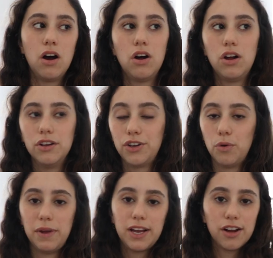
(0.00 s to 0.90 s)
I'll
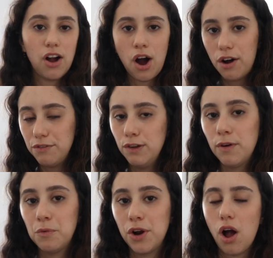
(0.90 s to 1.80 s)
go make a coffee
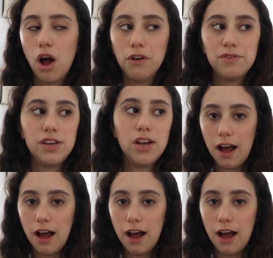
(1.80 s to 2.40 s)
if I want a coffee.